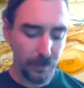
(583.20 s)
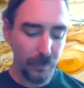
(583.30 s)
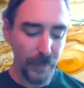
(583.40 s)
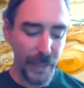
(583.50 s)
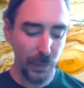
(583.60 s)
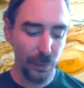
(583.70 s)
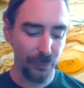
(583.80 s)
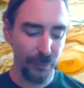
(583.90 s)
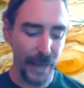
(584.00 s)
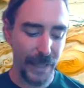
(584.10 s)
and you
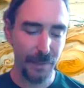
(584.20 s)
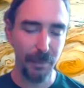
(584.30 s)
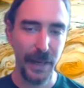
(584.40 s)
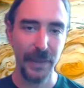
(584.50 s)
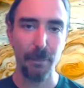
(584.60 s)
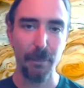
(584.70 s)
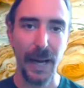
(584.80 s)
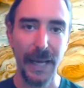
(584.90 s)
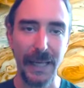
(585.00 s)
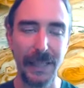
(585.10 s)
define it by the
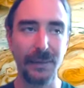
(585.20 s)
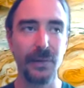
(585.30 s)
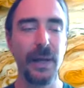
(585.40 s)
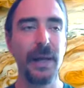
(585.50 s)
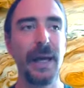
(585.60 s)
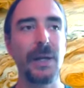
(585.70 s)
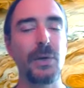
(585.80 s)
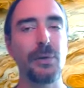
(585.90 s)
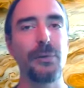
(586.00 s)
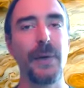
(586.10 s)
mind and you
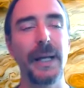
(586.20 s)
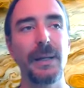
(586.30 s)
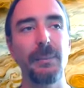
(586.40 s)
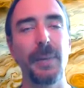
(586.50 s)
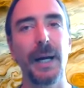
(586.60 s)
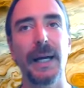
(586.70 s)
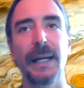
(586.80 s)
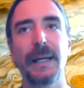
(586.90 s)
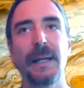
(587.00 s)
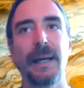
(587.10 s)
define it
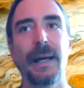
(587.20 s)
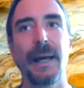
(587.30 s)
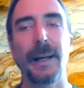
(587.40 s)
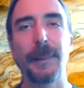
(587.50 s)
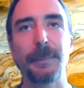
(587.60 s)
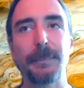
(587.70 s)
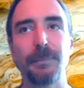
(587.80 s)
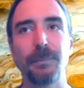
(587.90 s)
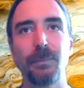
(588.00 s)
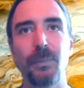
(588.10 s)
by
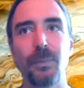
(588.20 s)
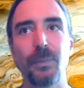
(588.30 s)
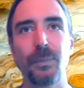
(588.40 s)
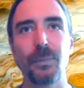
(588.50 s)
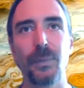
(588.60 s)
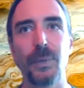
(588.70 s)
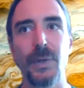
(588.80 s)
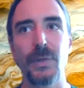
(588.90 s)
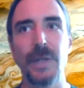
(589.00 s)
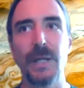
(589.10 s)

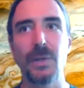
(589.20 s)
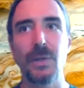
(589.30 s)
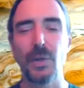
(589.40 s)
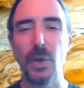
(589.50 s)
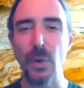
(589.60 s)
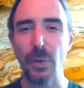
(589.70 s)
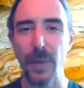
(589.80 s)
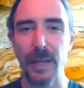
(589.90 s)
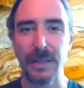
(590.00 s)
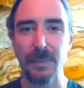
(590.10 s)
this need to do
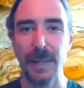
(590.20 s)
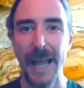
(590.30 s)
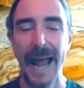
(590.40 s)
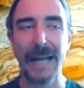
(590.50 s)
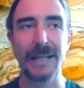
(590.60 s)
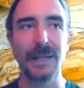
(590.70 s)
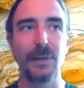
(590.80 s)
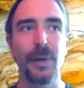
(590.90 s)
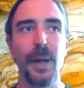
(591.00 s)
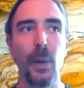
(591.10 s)
things and be
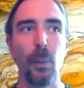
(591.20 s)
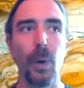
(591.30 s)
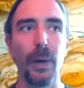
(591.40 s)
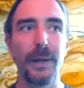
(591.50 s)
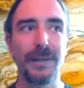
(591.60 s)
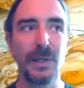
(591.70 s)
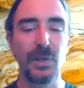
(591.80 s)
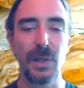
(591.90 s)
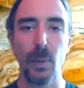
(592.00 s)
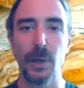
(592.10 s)
active, well,
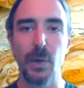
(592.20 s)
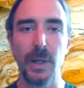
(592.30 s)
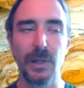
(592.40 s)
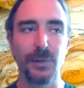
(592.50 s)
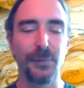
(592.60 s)
essentially what you're doing is